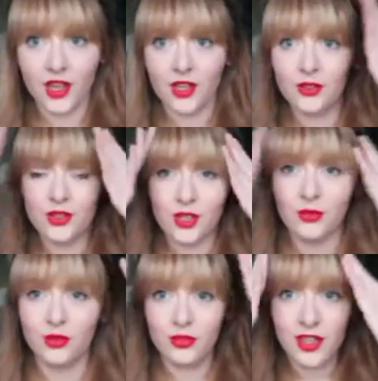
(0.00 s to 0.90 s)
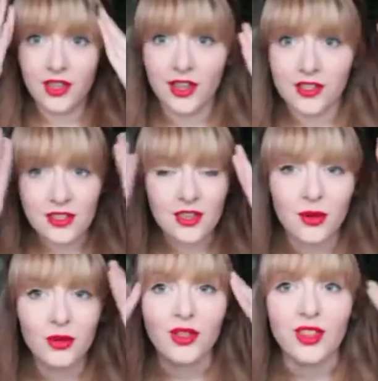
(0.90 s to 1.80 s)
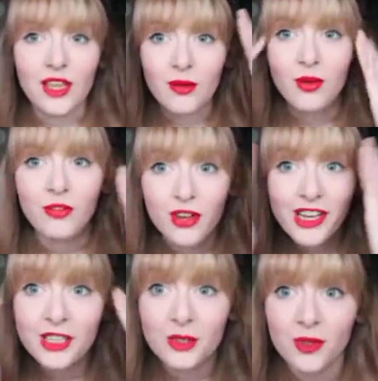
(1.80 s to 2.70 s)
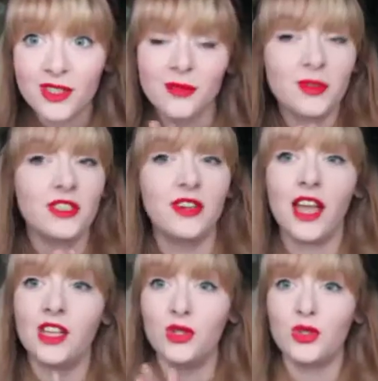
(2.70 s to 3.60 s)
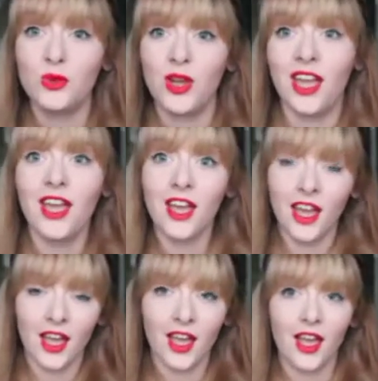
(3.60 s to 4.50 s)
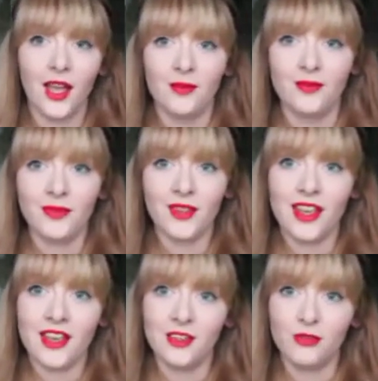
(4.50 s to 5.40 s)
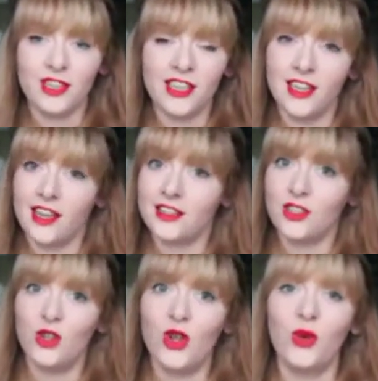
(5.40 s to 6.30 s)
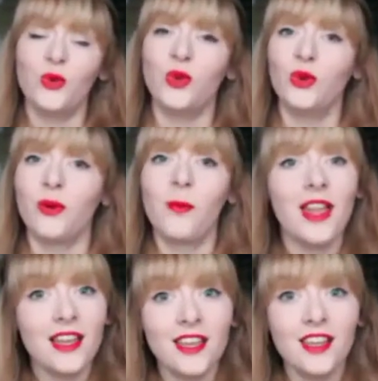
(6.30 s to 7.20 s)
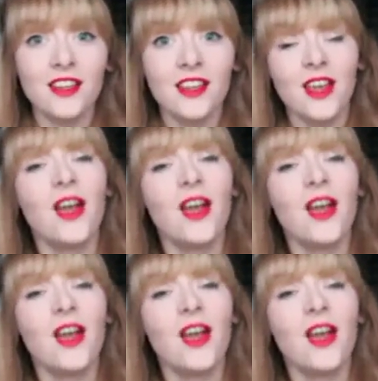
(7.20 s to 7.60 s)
I also would really like to know what you think of my fringe, because I'm still getting used to it, and I'd really like to know your opinion.